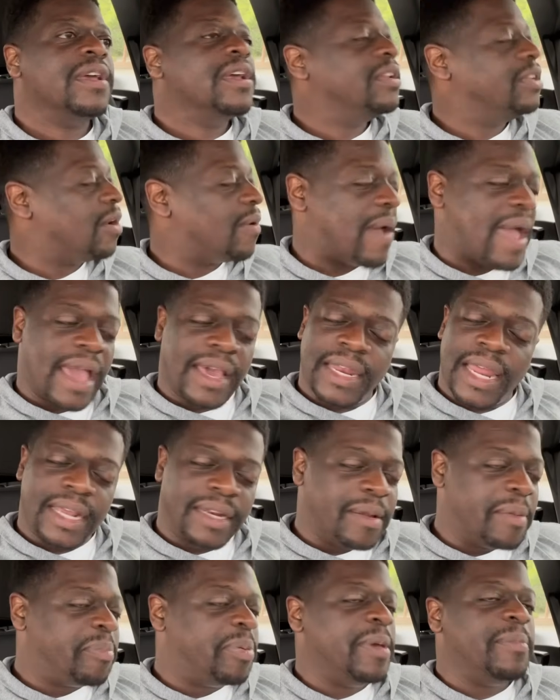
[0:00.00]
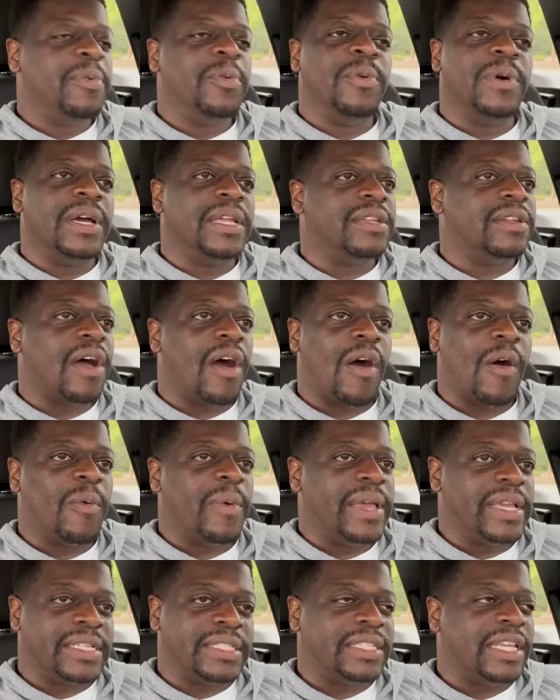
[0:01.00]
Don't act like them people wasn't
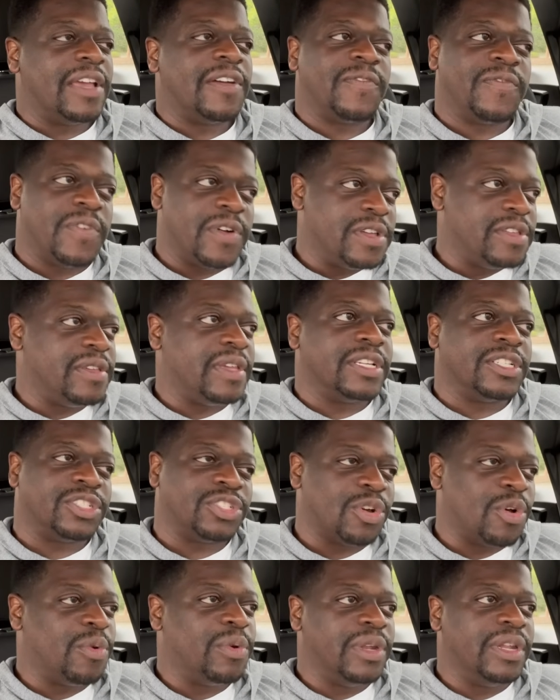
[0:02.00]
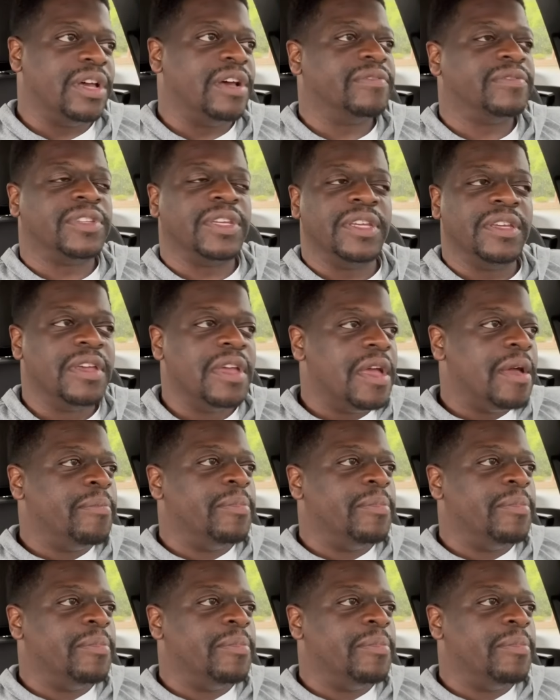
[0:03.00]
always there for you and show love to you.